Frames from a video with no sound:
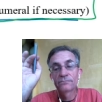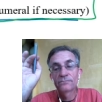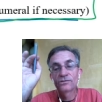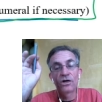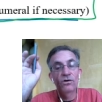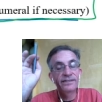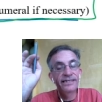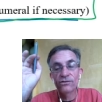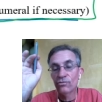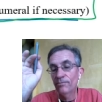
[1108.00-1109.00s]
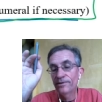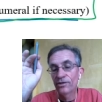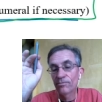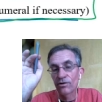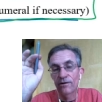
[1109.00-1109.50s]
Don't need a Roman
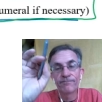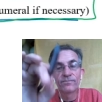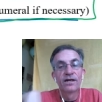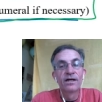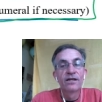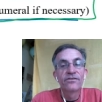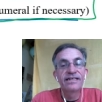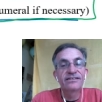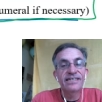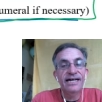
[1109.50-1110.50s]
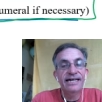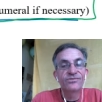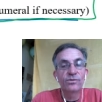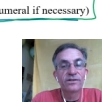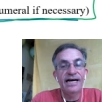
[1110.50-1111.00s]
numeral. These
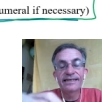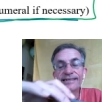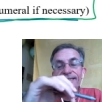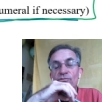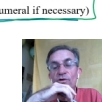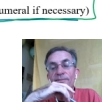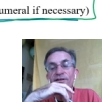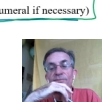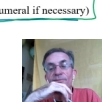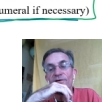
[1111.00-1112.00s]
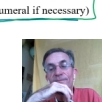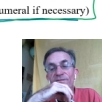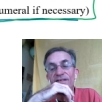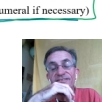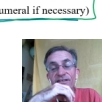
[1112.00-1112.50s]
guys will not need a Roman numeral
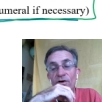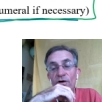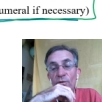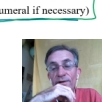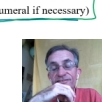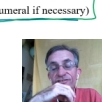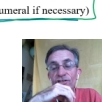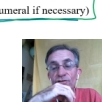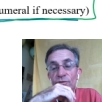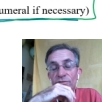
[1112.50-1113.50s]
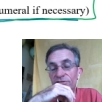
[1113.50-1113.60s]
because they're always 2.